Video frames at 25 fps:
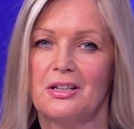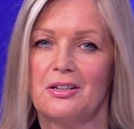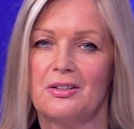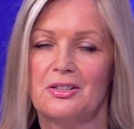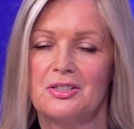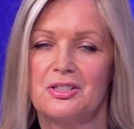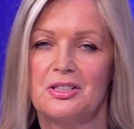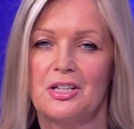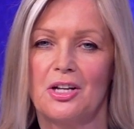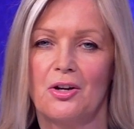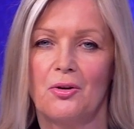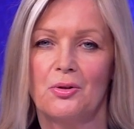can
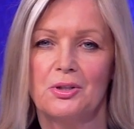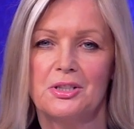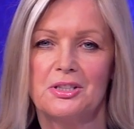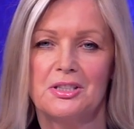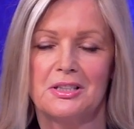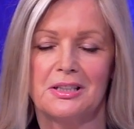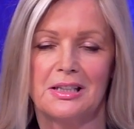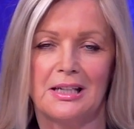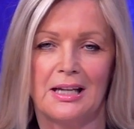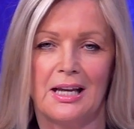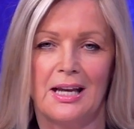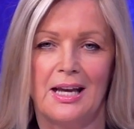answer
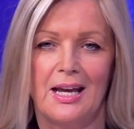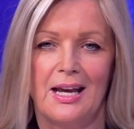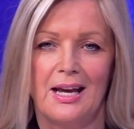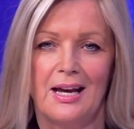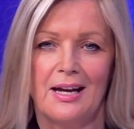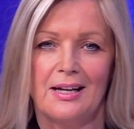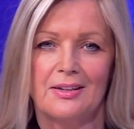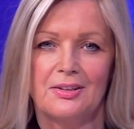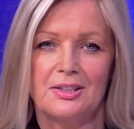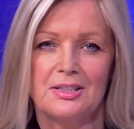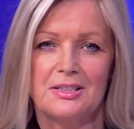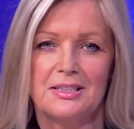honestly
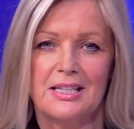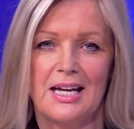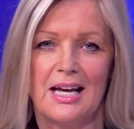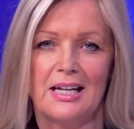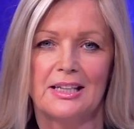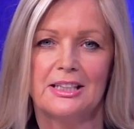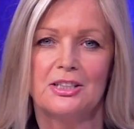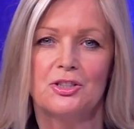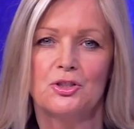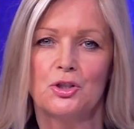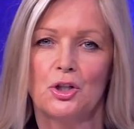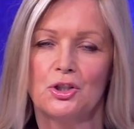and the
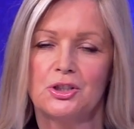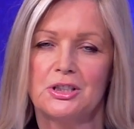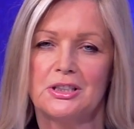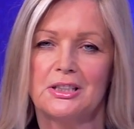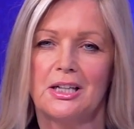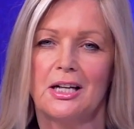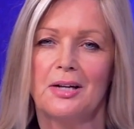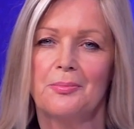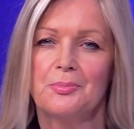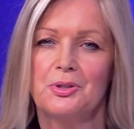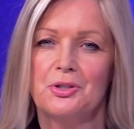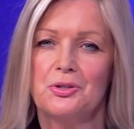tally
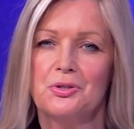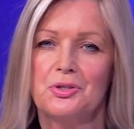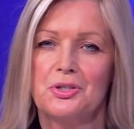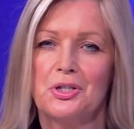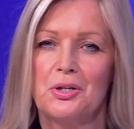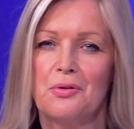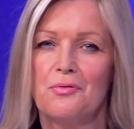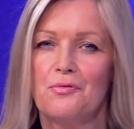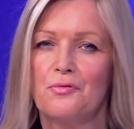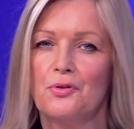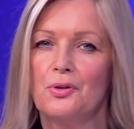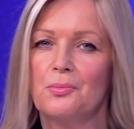totted up
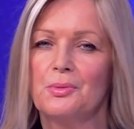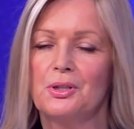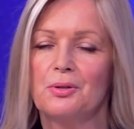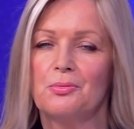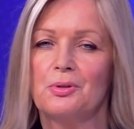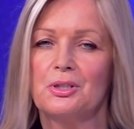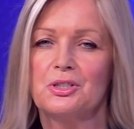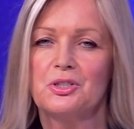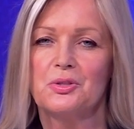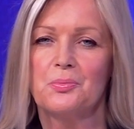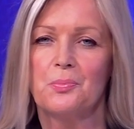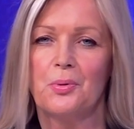using
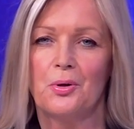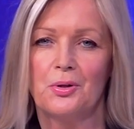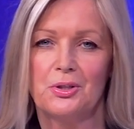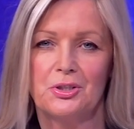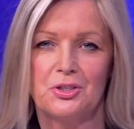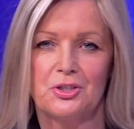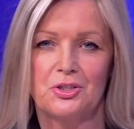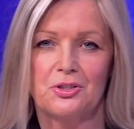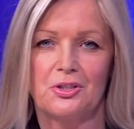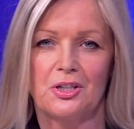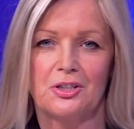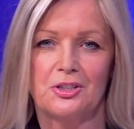Formula One's
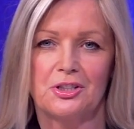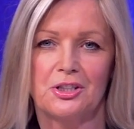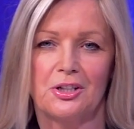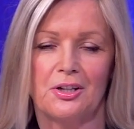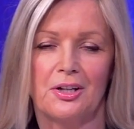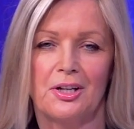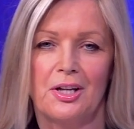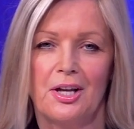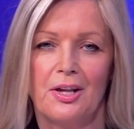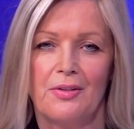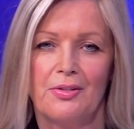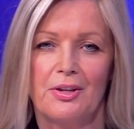point
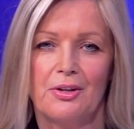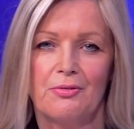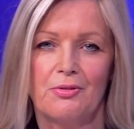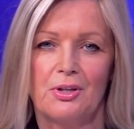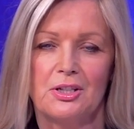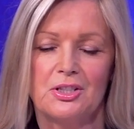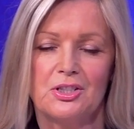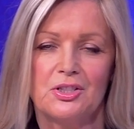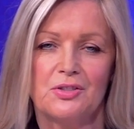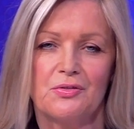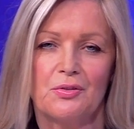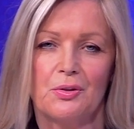structure that
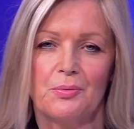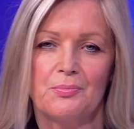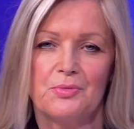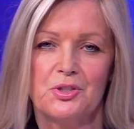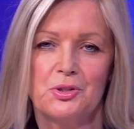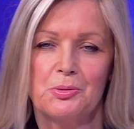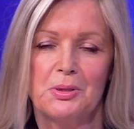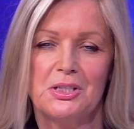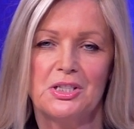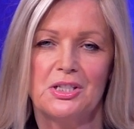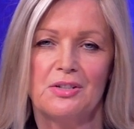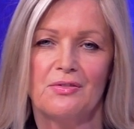runs from
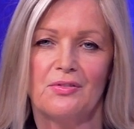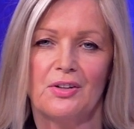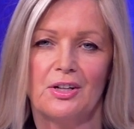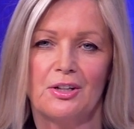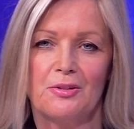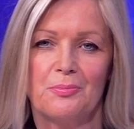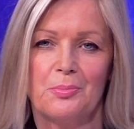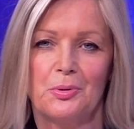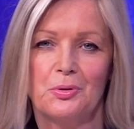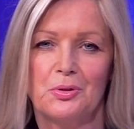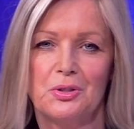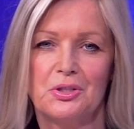
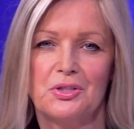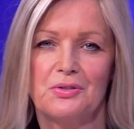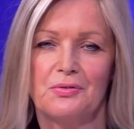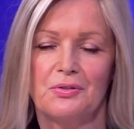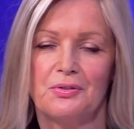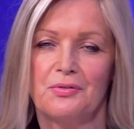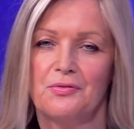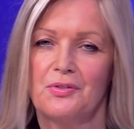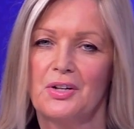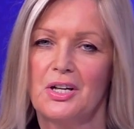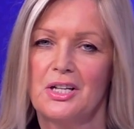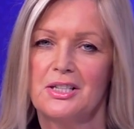25 points
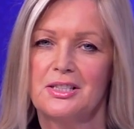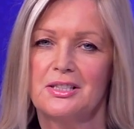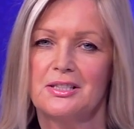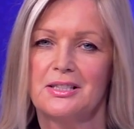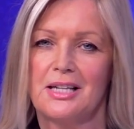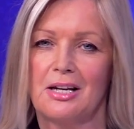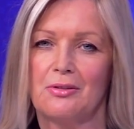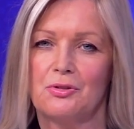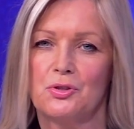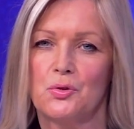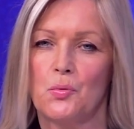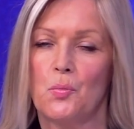for
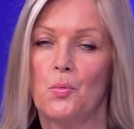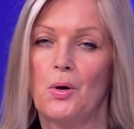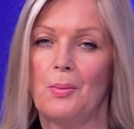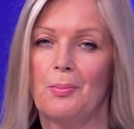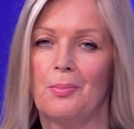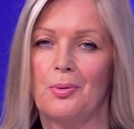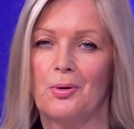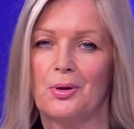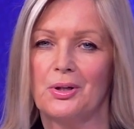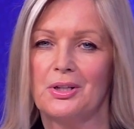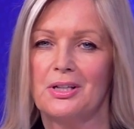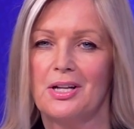first down to
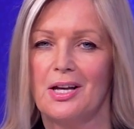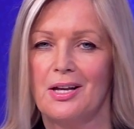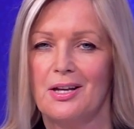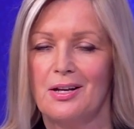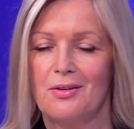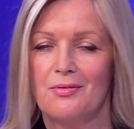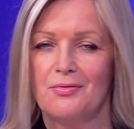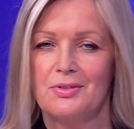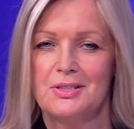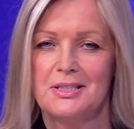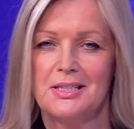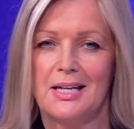one point
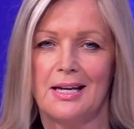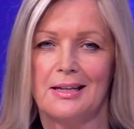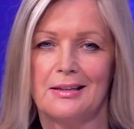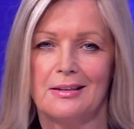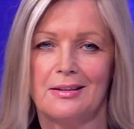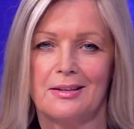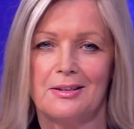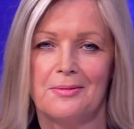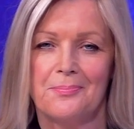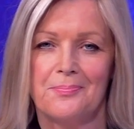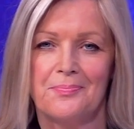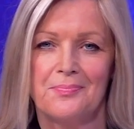for
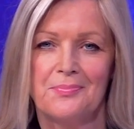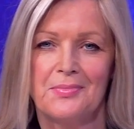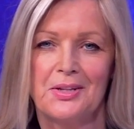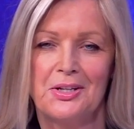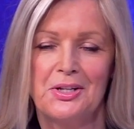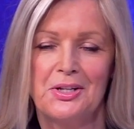10th.